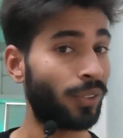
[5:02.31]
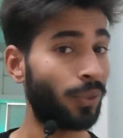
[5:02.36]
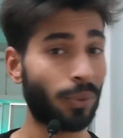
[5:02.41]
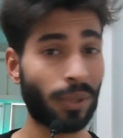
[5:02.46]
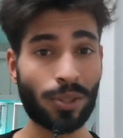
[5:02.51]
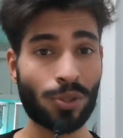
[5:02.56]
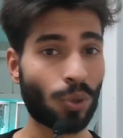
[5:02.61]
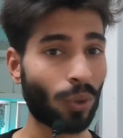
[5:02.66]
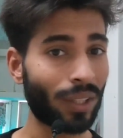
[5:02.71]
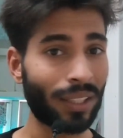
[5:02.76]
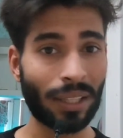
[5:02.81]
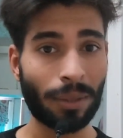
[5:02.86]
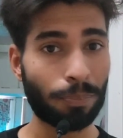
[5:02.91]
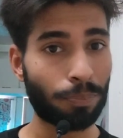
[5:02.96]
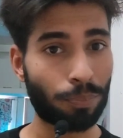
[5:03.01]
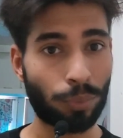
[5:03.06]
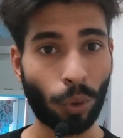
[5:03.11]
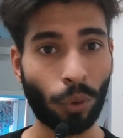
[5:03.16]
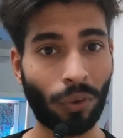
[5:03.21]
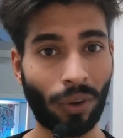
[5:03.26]
You can join their
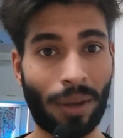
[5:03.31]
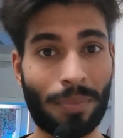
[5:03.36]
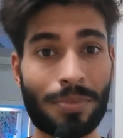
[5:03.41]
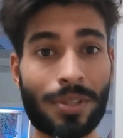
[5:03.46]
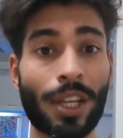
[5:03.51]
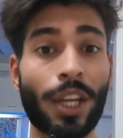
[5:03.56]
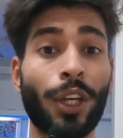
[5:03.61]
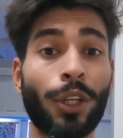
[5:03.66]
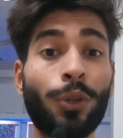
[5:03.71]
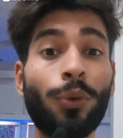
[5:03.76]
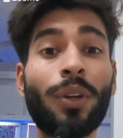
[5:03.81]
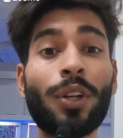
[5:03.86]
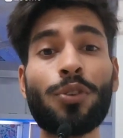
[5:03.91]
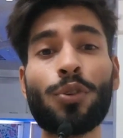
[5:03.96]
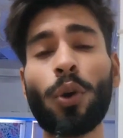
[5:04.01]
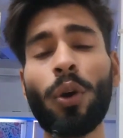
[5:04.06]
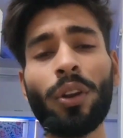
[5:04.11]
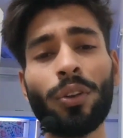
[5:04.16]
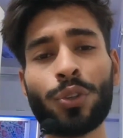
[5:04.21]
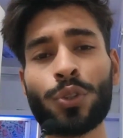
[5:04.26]
programs. You can
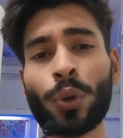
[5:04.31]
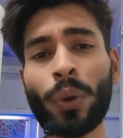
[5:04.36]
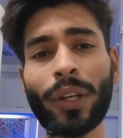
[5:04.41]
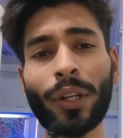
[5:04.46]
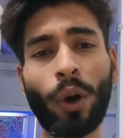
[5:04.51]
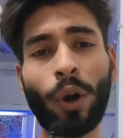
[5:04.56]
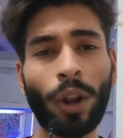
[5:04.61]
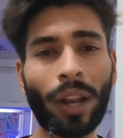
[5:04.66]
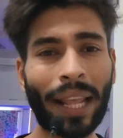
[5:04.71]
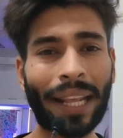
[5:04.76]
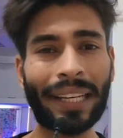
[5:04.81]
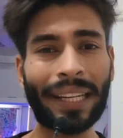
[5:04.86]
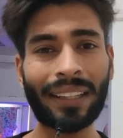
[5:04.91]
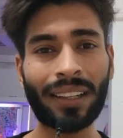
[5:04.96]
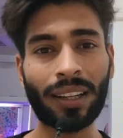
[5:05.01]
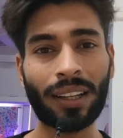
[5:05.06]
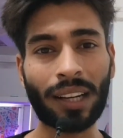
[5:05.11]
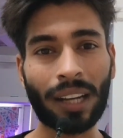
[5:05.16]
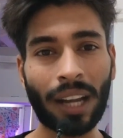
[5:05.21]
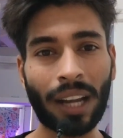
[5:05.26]
join
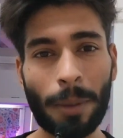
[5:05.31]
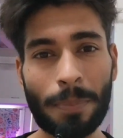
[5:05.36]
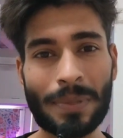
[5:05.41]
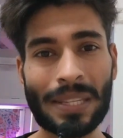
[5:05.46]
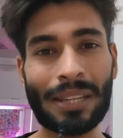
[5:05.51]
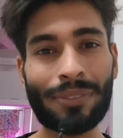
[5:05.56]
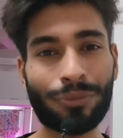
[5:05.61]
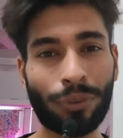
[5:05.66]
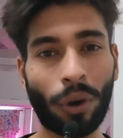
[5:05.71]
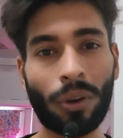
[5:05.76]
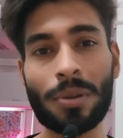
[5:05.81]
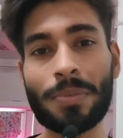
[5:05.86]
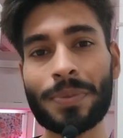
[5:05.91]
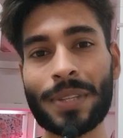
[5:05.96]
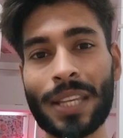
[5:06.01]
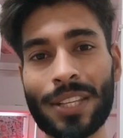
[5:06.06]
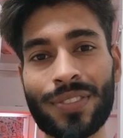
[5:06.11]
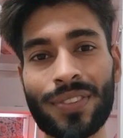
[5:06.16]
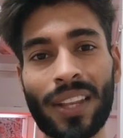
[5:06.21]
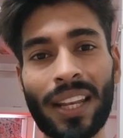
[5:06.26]
online clubs and forums
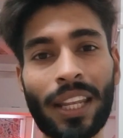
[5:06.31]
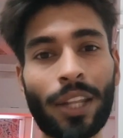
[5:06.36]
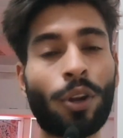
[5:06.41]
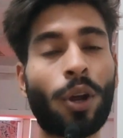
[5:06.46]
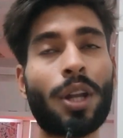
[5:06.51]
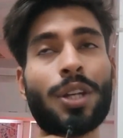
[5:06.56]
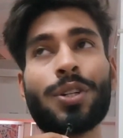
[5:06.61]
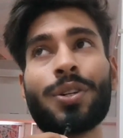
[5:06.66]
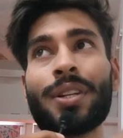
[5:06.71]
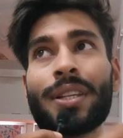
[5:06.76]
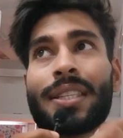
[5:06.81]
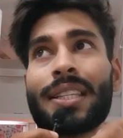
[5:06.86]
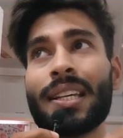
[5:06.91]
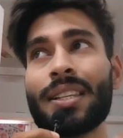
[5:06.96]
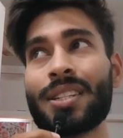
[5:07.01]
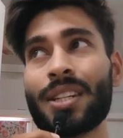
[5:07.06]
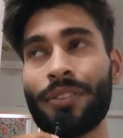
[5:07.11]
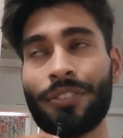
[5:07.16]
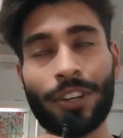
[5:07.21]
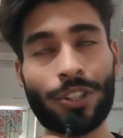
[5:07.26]
as well in order to
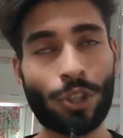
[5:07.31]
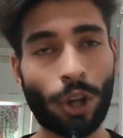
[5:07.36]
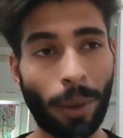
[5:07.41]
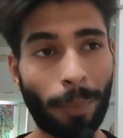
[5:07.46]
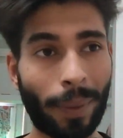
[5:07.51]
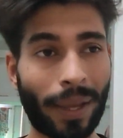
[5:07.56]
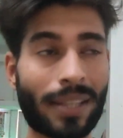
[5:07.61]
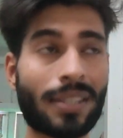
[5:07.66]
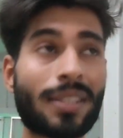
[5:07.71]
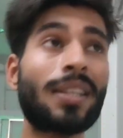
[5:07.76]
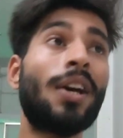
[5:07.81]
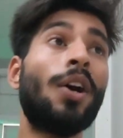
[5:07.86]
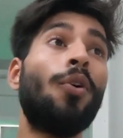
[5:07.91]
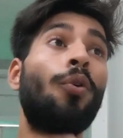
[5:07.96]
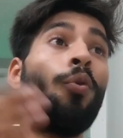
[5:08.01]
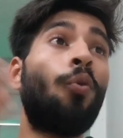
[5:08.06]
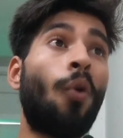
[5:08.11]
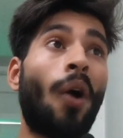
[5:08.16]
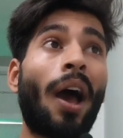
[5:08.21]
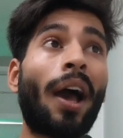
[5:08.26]
discuss different topics.
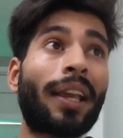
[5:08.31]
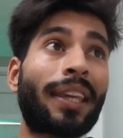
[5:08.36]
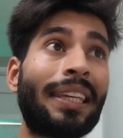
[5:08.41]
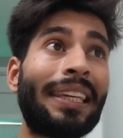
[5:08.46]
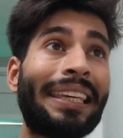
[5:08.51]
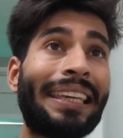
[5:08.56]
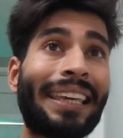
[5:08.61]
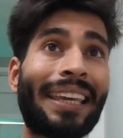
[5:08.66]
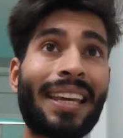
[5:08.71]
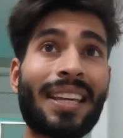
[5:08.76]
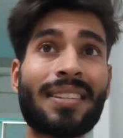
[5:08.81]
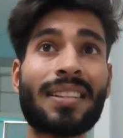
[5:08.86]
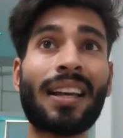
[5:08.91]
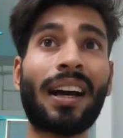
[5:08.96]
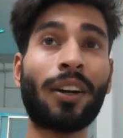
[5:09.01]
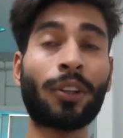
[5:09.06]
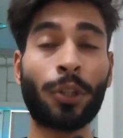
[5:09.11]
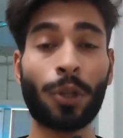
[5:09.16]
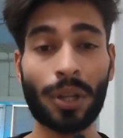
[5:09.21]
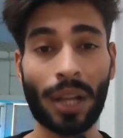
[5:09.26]
Wacky is
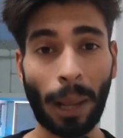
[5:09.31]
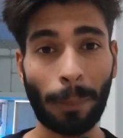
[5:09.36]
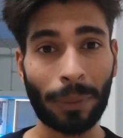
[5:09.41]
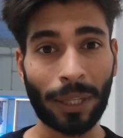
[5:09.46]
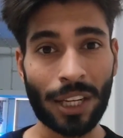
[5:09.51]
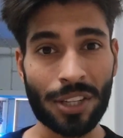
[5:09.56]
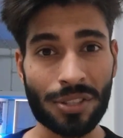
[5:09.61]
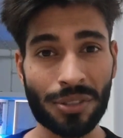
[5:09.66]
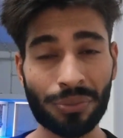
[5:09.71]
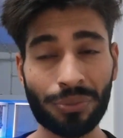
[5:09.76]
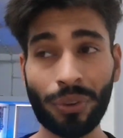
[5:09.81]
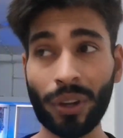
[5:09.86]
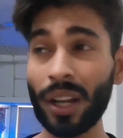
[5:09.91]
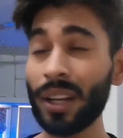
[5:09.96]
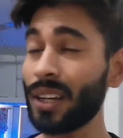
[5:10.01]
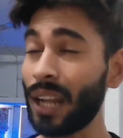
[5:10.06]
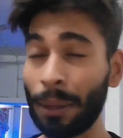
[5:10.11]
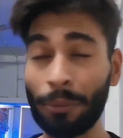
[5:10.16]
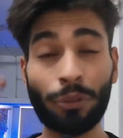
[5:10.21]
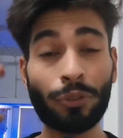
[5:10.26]
a good application for
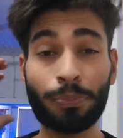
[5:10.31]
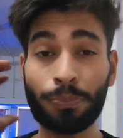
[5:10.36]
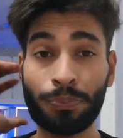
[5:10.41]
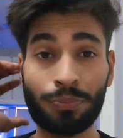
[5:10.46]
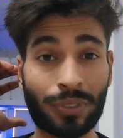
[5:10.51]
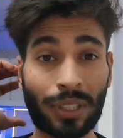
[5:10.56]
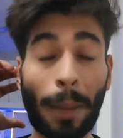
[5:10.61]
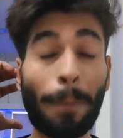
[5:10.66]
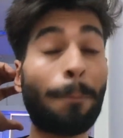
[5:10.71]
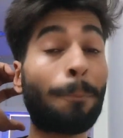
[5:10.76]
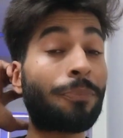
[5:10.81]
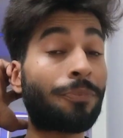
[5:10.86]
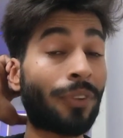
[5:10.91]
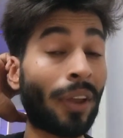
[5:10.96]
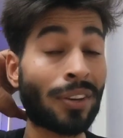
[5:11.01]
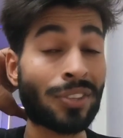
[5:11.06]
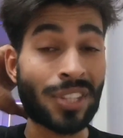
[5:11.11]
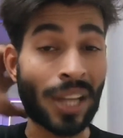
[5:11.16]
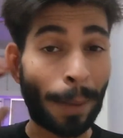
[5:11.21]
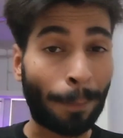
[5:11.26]
it. I would say
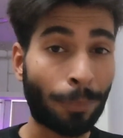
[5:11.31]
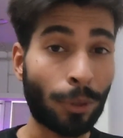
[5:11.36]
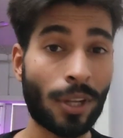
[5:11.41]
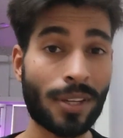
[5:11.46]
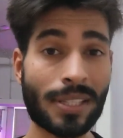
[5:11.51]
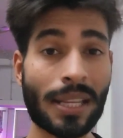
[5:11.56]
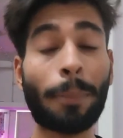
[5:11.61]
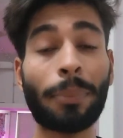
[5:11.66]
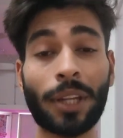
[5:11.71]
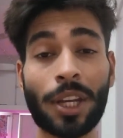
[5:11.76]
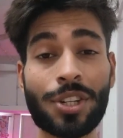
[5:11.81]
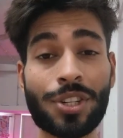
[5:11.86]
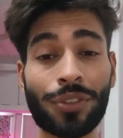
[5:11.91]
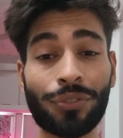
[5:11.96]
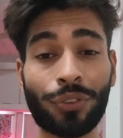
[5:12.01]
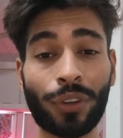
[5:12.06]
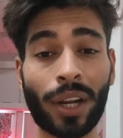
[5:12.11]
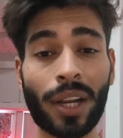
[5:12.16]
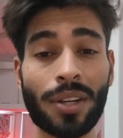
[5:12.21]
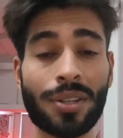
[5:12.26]
fantabulous
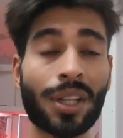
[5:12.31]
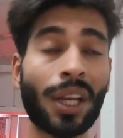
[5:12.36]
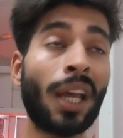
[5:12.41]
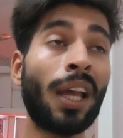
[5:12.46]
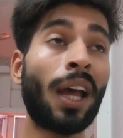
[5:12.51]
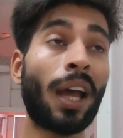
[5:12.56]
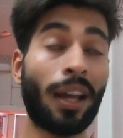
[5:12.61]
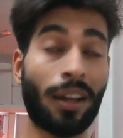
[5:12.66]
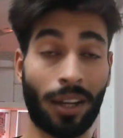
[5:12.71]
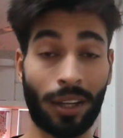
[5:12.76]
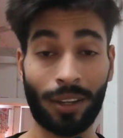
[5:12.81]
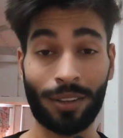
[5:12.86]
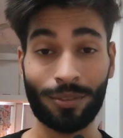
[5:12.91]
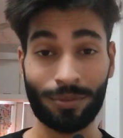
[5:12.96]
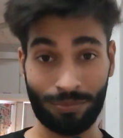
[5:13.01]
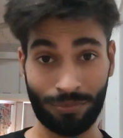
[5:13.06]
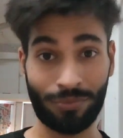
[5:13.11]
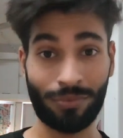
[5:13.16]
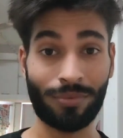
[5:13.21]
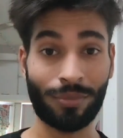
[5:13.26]
application for it.
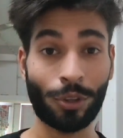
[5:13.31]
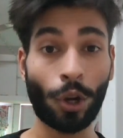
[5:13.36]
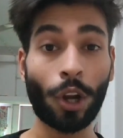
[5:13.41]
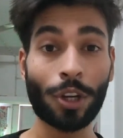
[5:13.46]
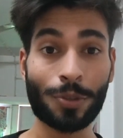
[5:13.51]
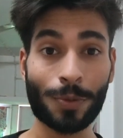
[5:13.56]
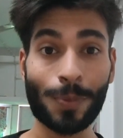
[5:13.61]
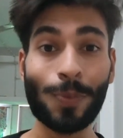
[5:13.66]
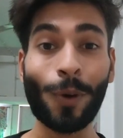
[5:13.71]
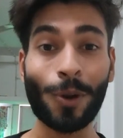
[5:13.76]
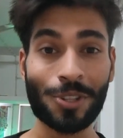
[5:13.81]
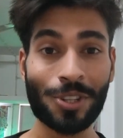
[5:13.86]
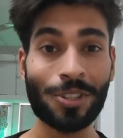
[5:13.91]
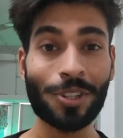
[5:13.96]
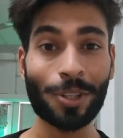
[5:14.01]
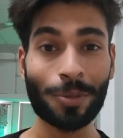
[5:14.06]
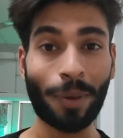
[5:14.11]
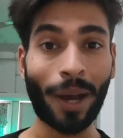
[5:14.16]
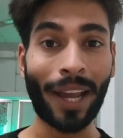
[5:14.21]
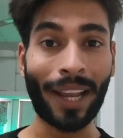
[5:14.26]
Not
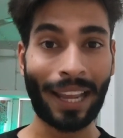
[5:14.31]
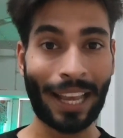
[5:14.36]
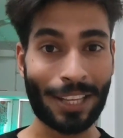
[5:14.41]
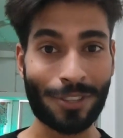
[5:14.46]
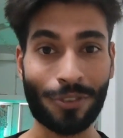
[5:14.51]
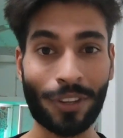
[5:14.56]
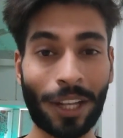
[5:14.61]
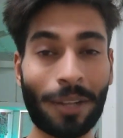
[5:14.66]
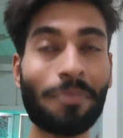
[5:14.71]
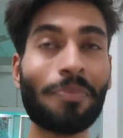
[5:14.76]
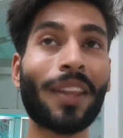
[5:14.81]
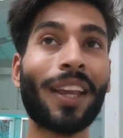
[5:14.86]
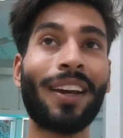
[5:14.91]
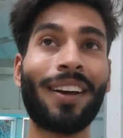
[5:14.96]
sponsored by as well.